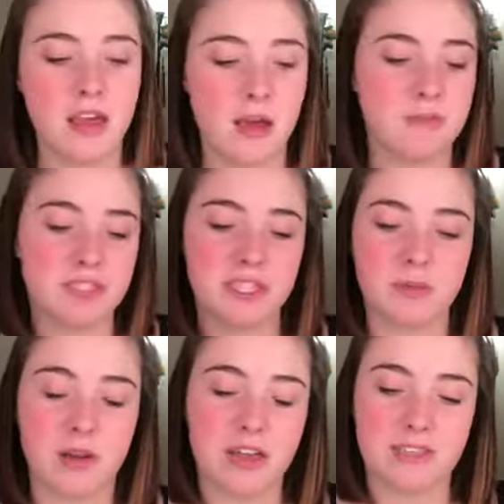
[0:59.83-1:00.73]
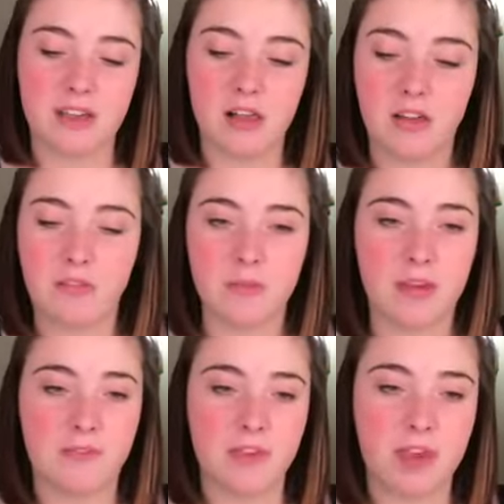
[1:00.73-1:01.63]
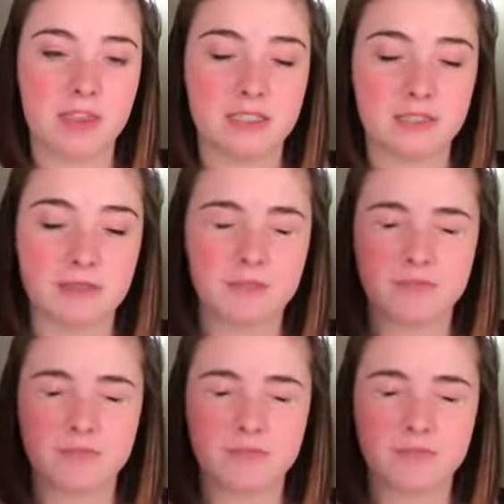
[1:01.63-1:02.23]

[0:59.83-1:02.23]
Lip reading: I'm just going to spray this all over my face.